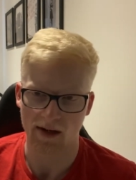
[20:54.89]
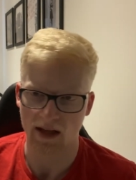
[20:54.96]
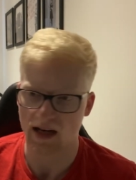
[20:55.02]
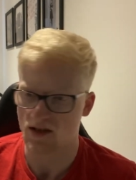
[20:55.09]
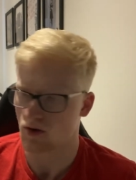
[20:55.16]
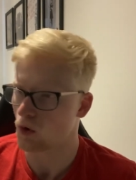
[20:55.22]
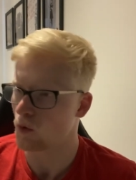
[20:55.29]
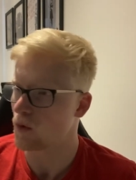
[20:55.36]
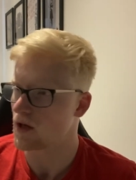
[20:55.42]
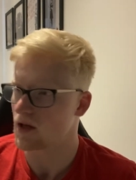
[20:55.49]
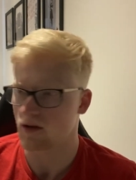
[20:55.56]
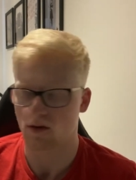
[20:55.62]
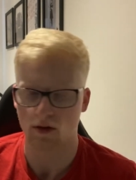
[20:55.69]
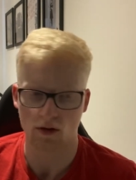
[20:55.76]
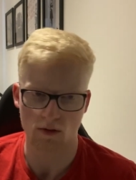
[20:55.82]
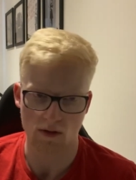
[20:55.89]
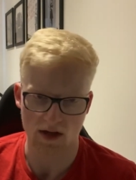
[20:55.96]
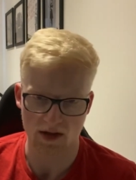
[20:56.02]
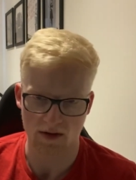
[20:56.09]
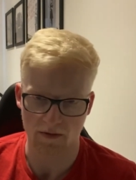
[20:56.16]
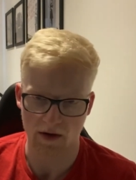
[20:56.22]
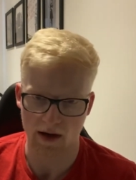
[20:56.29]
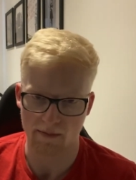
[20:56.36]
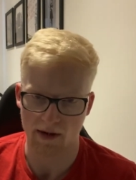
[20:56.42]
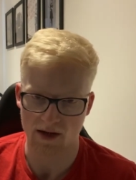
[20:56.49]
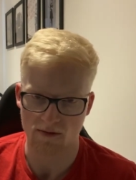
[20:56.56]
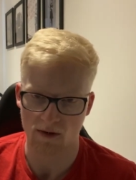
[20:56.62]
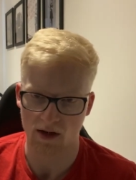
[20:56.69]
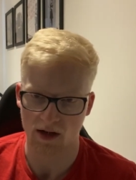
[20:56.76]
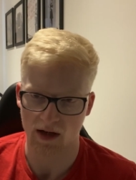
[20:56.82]
And that is all we can do as a fan
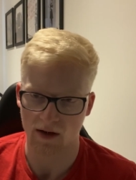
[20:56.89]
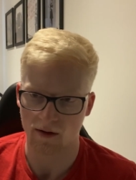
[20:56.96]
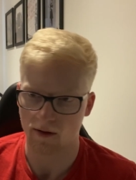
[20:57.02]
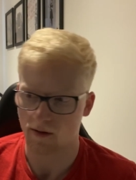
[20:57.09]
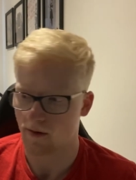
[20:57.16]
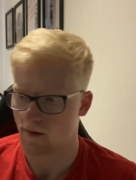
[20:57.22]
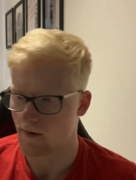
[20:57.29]
base right now.